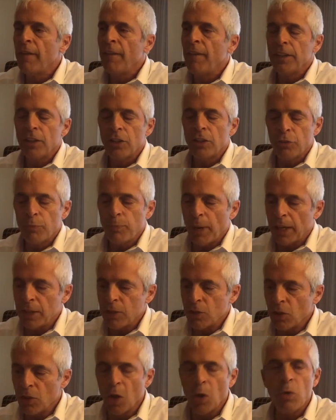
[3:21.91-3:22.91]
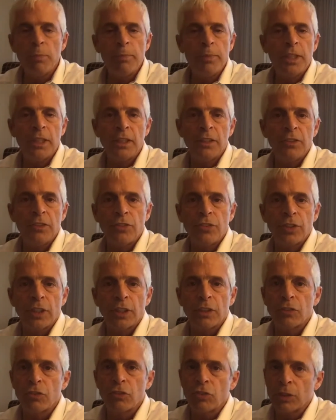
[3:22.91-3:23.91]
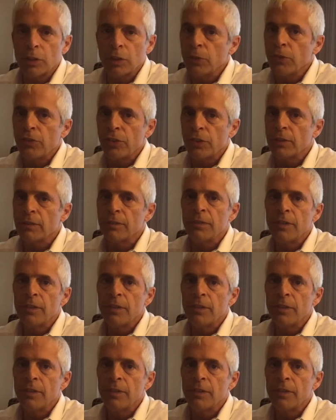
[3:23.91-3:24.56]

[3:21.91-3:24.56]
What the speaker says: is by no means exclusive.